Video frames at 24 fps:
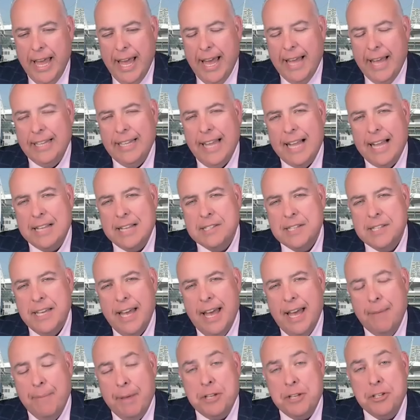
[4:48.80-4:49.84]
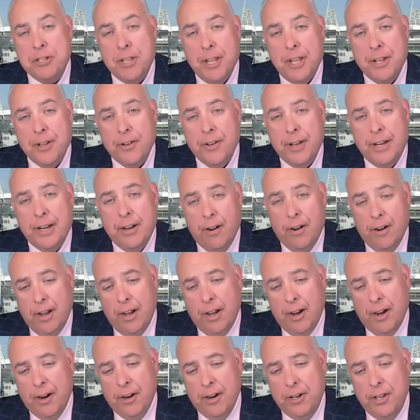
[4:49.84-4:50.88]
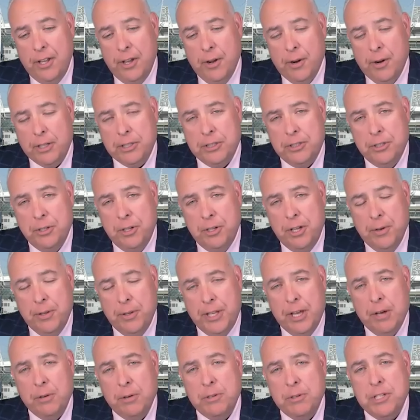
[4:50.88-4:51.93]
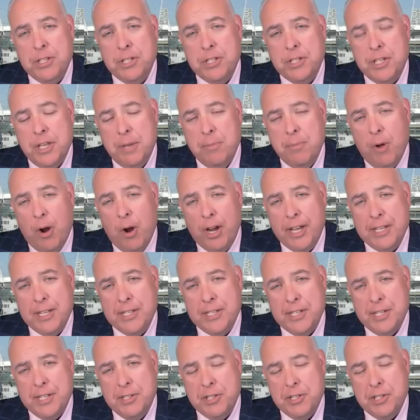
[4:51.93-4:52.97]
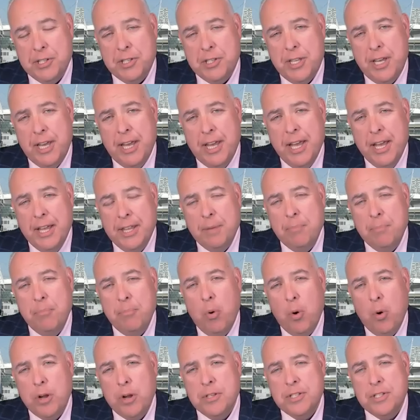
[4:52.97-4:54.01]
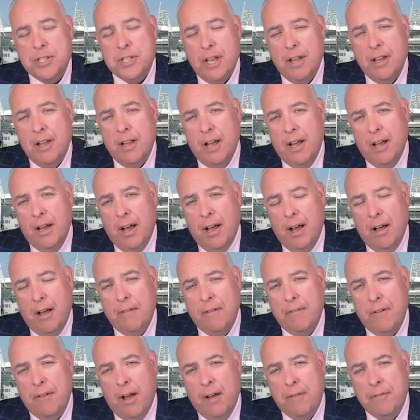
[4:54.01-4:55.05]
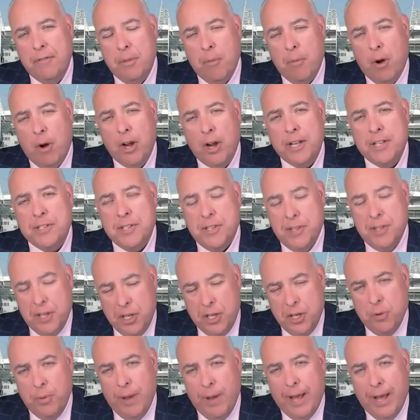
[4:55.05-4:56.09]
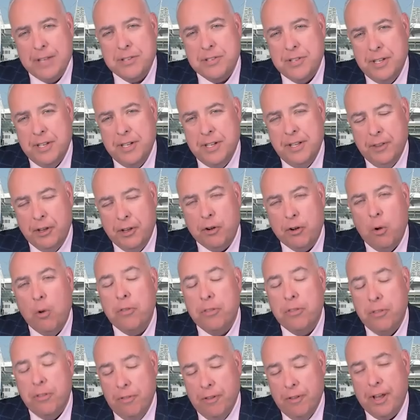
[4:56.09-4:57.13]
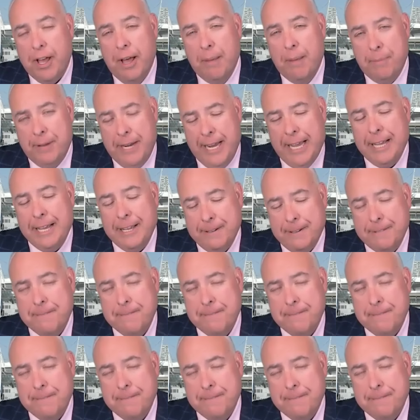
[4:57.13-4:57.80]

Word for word: And lastly, I mentioned that you're in our New York studio in the OTC markets and just the importance of the markets in the US and the growth of the company.